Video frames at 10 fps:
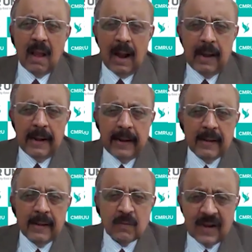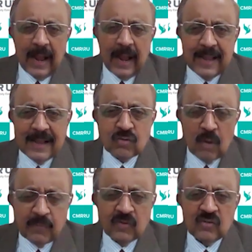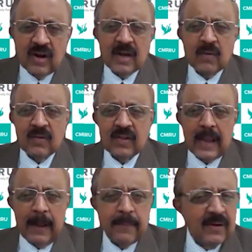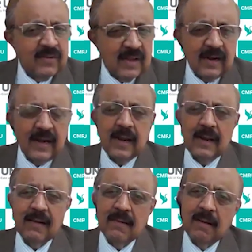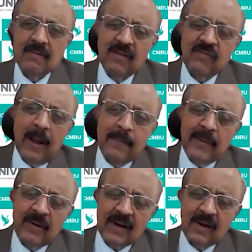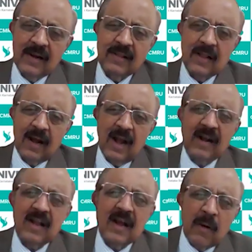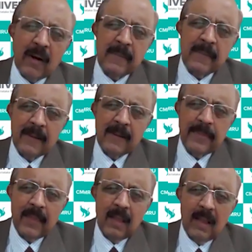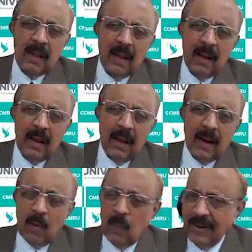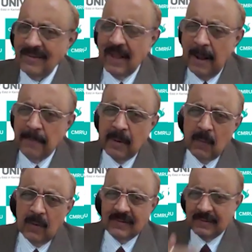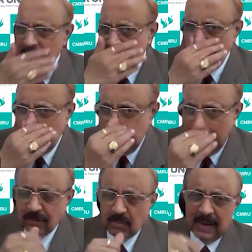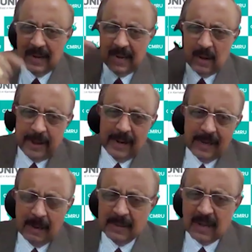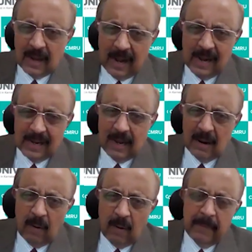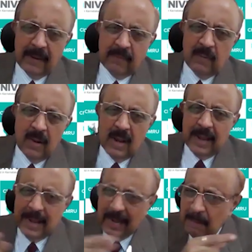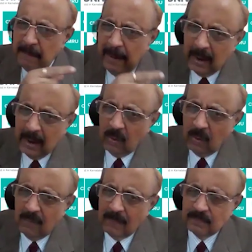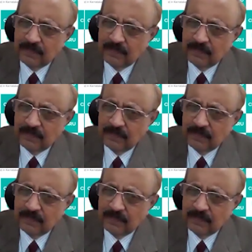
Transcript: And he was an IAS officer and he was the cabinet secretary, chief cabinet secretary in the Karnataka government. Now, what has happened was certain lands were allocated by the Karnataka government in Bangalore